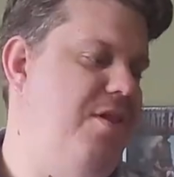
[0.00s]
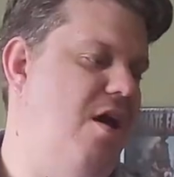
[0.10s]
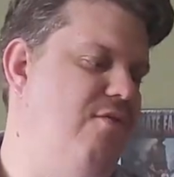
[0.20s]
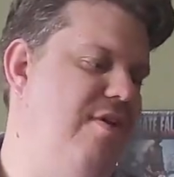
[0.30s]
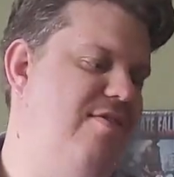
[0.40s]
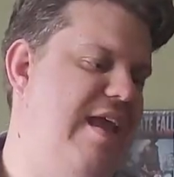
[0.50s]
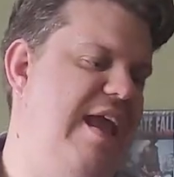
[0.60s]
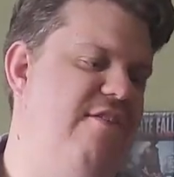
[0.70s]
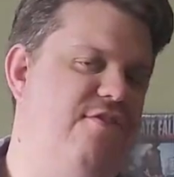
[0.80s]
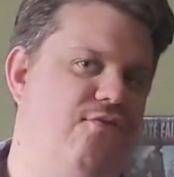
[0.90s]
along with
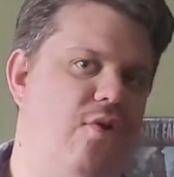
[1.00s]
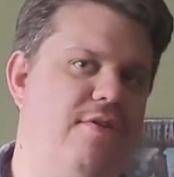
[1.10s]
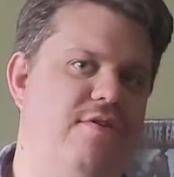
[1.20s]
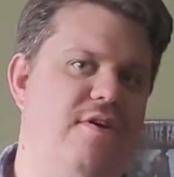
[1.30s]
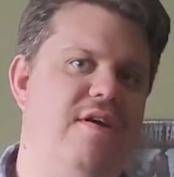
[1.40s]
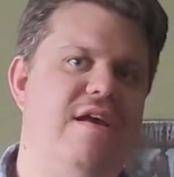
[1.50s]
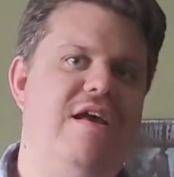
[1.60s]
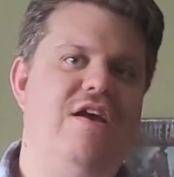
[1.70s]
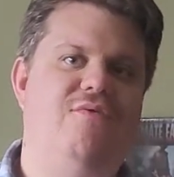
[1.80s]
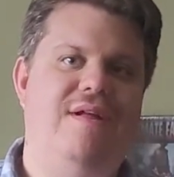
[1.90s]
Tales of Wonder,
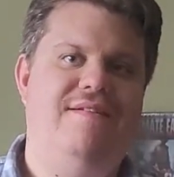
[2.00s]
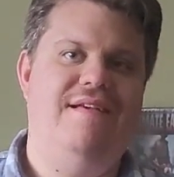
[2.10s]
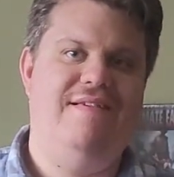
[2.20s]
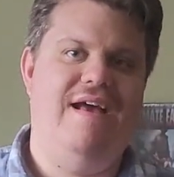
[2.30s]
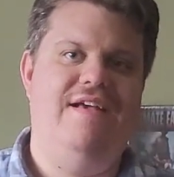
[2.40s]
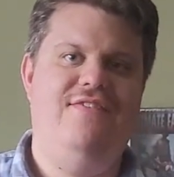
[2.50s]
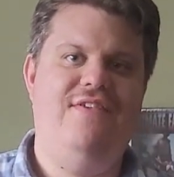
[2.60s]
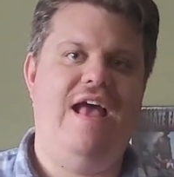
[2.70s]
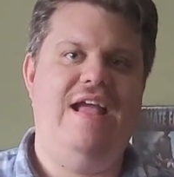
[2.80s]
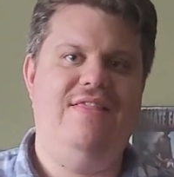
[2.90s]
which is a
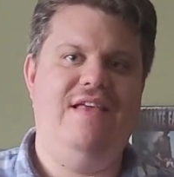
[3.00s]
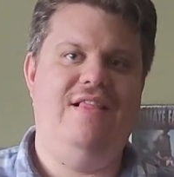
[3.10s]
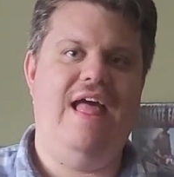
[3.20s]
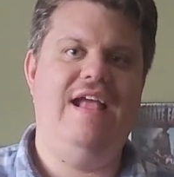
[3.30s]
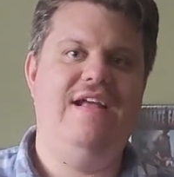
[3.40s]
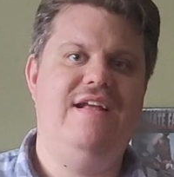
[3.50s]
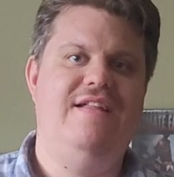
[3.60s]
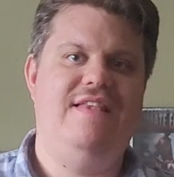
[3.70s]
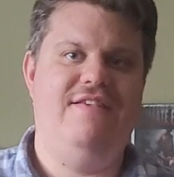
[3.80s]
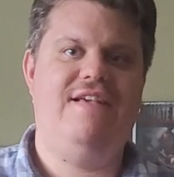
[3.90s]
site that, like
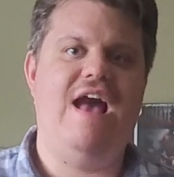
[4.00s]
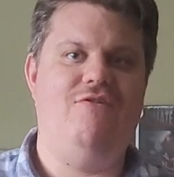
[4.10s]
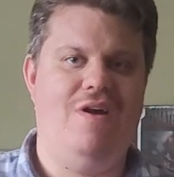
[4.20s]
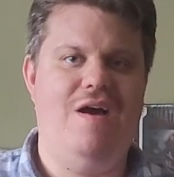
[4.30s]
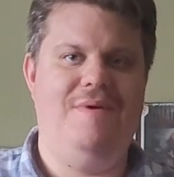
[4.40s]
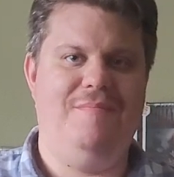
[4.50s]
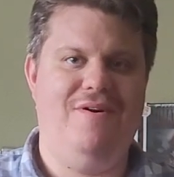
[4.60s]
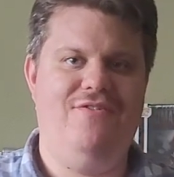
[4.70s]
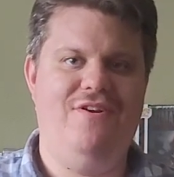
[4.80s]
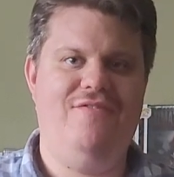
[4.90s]
discount comic
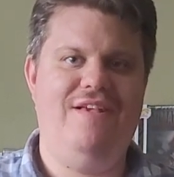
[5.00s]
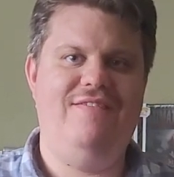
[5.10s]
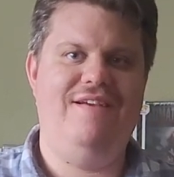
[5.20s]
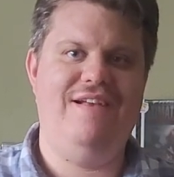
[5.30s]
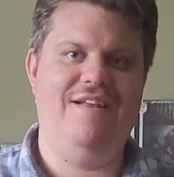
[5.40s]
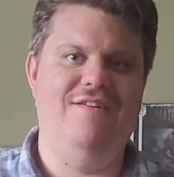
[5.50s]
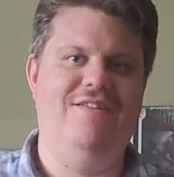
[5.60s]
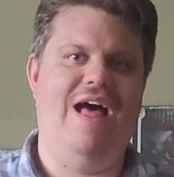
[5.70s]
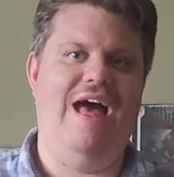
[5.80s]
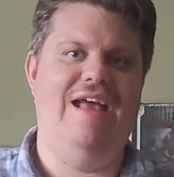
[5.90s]
book service, you can
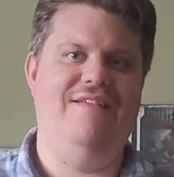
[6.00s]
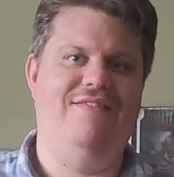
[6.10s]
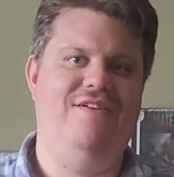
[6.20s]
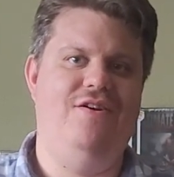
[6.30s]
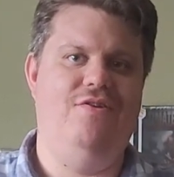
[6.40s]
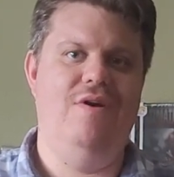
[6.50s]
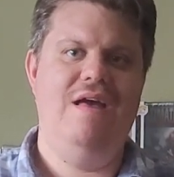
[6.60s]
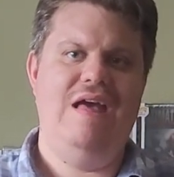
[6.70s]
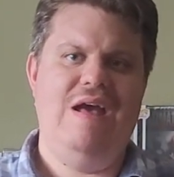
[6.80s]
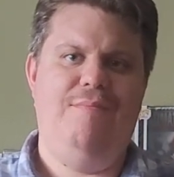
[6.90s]
utilize to
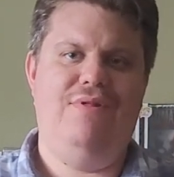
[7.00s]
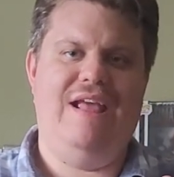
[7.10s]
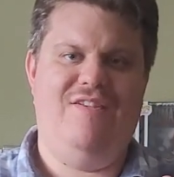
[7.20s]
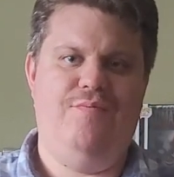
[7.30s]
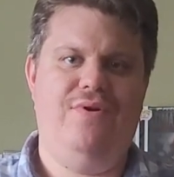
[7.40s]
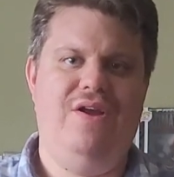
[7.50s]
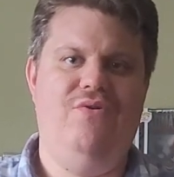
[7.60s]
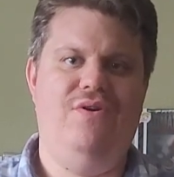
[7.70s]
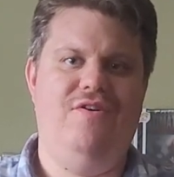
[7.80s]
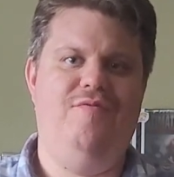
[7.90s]
place
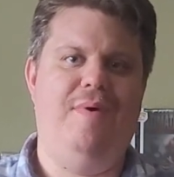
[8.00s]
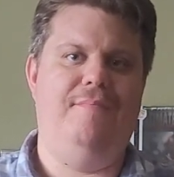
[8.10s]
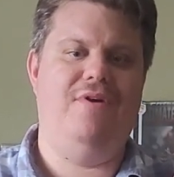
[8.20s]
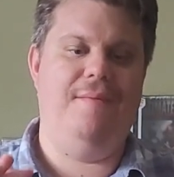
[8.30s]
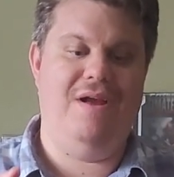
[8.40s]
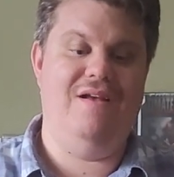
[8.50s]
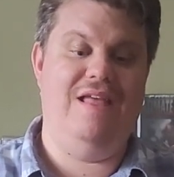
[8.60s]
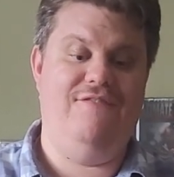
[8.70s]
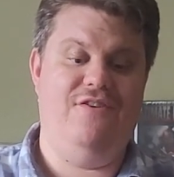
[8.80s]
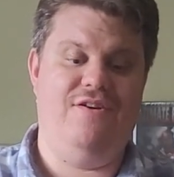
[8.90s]
pre-orders, but
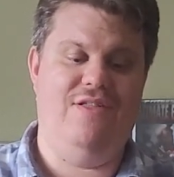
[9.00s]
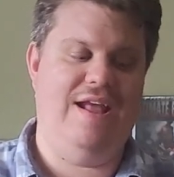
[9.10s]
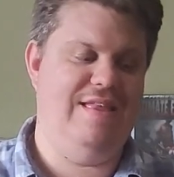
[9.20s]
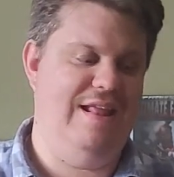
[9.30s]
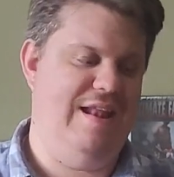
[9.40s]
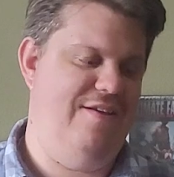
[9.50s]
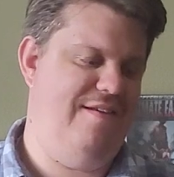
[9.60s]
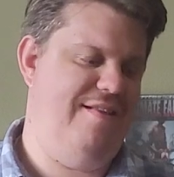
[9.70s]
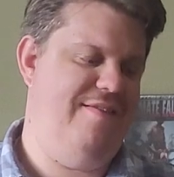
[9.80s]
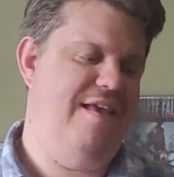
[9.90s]
primarily for collected
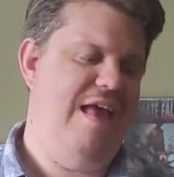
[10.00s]
editions.